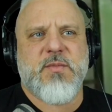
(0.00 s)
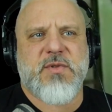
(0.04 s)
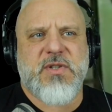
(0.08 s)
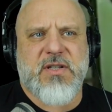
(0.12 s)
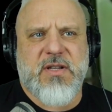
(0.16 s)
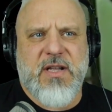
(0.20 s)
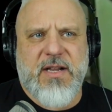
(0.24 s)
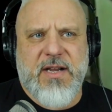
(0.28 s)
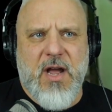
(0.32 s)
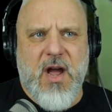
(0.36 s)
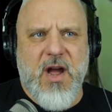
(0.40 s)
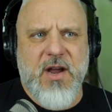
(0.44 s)

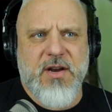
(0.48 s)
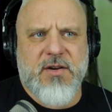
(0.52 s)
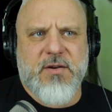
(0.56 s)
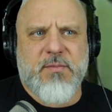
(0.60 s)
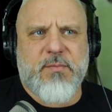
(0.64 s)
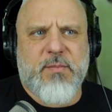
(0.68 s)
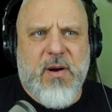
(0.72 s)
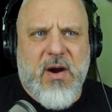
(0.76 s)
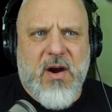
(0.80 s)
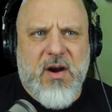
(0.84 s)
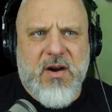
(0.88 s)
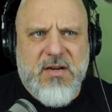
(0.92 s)
like iron
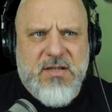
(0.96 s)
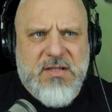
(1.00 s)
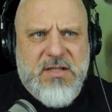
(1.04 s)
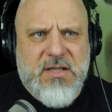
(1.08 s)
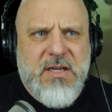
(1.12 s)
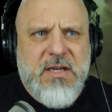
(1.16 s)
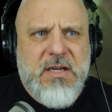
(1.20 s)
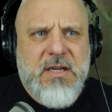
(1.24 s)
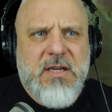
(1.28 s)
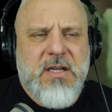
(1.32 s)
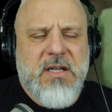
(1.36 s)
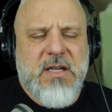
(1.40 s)
bars.
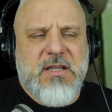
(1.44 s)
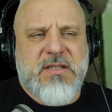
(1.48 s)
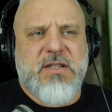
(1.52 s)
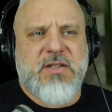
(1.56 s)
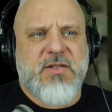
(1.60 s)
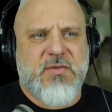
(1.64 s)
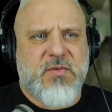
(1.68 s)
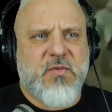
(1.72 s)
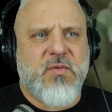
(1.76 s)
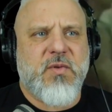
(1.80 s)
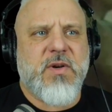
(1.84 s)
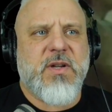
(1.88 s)
This
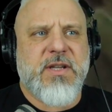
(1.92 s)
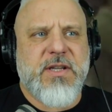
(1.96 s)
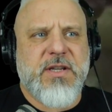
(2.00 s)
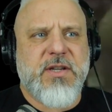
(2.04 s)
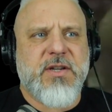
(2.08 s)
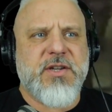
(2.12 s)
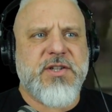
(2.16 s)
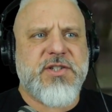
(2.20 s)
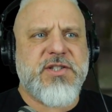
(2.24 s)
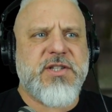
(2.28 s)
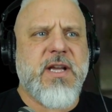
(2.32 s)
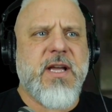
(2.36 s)
is really
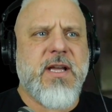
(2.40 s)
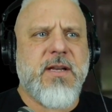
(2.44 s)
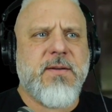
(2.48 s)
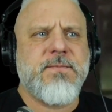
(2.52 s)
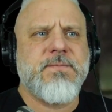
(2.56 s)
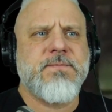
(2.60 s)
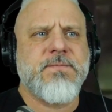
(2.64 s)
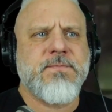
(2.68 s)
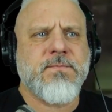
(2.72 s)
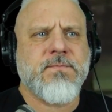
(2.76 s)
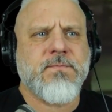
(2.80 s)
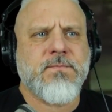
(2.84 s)
good shit.
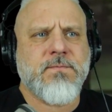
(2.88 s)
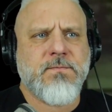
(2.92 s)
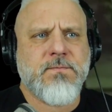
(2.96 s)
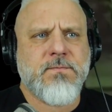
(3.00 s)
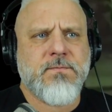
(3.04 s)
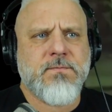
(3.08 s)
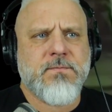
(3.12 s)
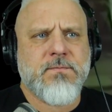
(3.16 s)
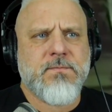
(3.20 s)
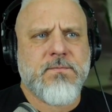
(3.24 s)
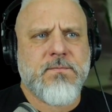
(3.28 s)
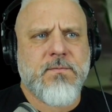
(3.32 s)

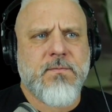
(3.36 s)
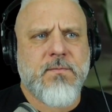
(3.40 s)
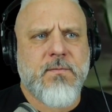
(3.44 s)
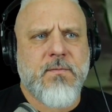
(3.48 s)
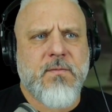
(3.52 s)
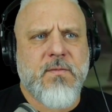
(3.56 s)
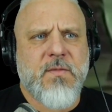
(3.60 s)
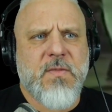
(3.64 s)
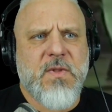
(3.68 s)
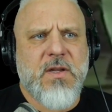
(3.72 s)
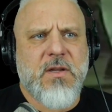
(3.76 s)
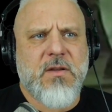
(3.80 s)

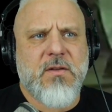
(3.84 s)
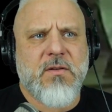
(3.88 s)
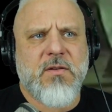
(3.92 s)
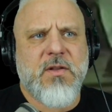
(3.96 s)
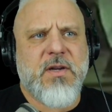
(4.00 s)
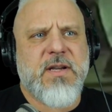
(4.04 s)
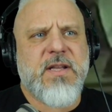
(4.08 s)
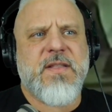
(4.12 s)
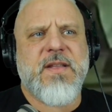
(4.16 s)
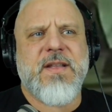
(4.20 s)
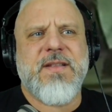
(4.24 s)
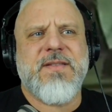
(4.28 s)

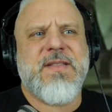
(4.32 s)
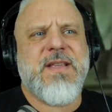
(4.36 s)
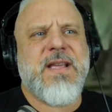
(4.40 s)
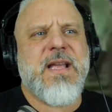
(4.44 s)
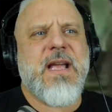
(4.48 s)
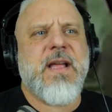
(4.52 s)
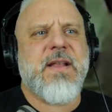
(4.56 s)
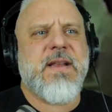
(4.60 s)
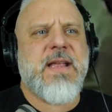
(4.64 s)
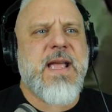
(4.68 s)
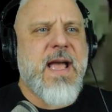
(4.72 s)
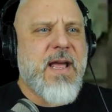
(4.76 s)
Look at it
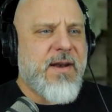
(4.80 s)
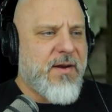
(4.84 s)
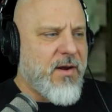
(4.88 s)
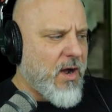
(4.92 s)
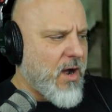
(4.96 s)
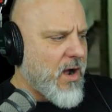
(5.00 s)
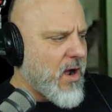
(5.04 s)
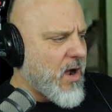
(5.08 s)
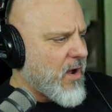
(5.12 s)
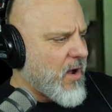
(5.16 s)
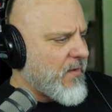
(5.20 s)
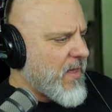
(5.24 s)
again.
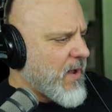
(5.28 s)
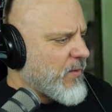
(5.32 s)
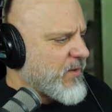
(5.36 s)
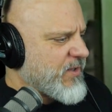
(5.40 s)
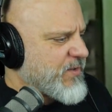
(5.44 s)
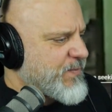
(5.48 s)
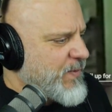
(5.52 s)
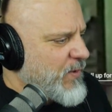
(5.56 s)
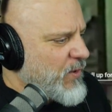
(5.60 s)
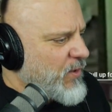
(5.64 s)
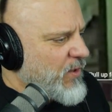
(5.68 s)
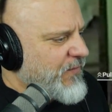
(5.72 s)
Oh, that was
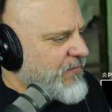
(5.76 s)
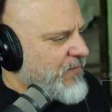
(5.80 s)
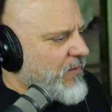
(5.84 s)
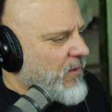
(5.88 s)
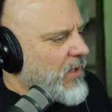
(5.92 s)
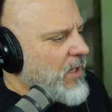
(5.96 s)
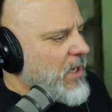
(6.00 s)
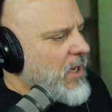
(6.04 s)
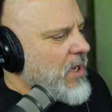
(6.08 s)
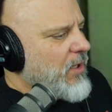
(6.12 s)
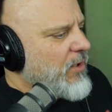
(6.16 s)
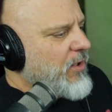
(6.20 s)

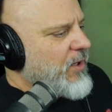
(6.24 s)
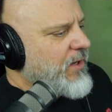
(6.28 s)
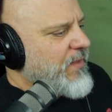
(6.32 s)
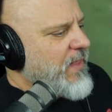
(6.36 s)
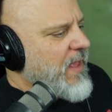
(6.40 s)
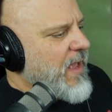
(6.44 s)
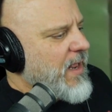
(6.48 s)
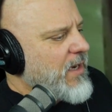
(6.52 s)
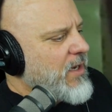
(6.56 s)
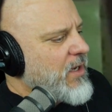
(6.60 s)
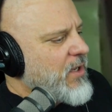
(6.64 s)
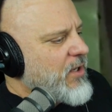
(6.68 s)
beautiful. Look at
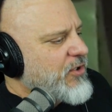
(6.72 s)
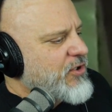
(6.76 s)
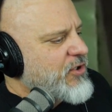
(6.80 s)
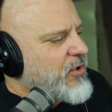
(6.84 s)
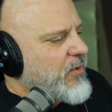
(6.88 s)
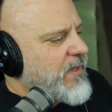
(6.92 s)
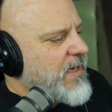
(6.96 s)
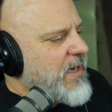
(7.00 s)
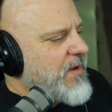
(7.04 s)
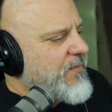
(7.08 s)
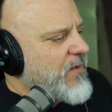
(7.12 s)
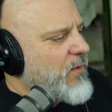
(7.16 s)
that.
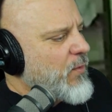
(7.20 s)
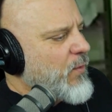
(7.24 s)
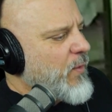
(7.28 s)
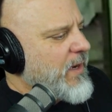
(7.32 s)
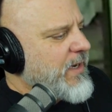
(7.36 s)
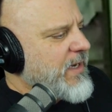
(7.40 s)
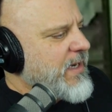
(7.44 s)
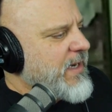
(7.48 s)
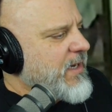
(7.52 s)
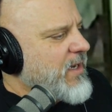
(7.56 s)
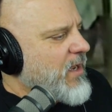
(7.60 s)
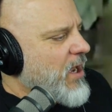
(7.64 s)
So even
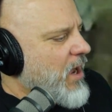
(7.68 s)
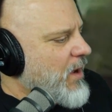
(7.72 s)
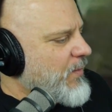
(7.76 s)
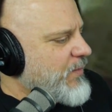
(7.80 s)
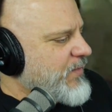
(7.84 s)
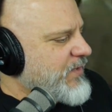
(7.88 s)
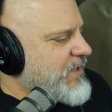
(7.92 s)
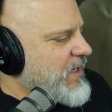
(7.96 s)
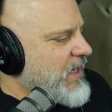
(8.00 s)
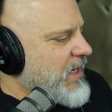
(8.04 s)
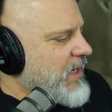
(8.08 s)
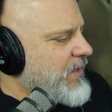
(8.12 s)
when he
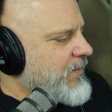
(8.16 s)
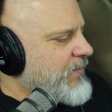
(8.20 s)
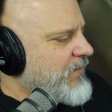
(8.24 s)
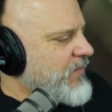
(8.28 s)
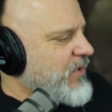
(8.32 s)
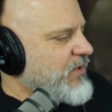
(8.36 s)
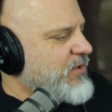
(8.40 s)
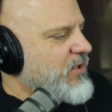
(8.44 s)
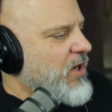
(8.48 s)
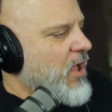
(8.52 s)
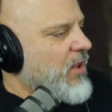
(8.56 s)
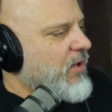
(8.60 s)
comes in,
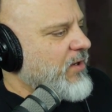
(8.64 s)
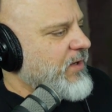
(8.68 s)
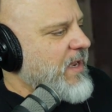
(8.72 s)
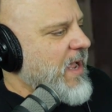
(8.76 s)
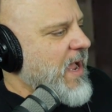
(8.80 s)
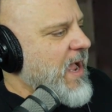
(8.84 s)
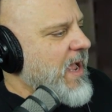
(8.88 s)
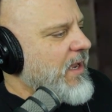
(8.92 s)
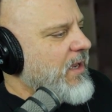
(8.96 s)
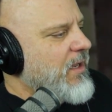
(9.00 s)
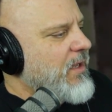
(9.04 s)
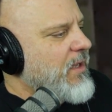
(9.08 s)
the taller guy,